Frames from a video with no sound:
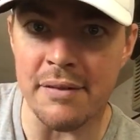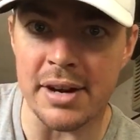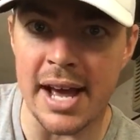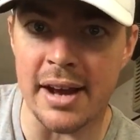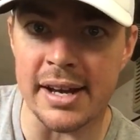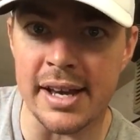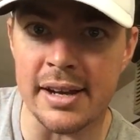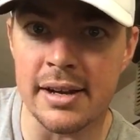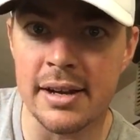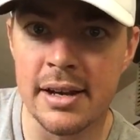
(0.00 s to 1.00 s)
every now and
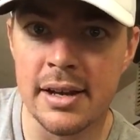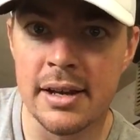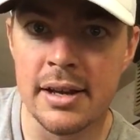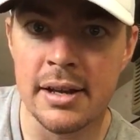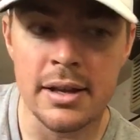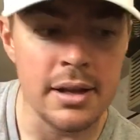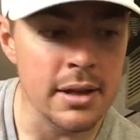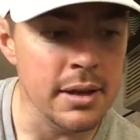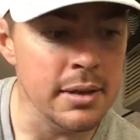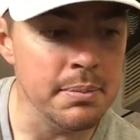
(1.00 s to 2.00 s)

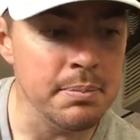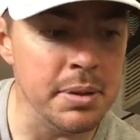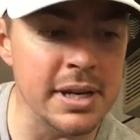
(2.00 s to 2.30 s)
then,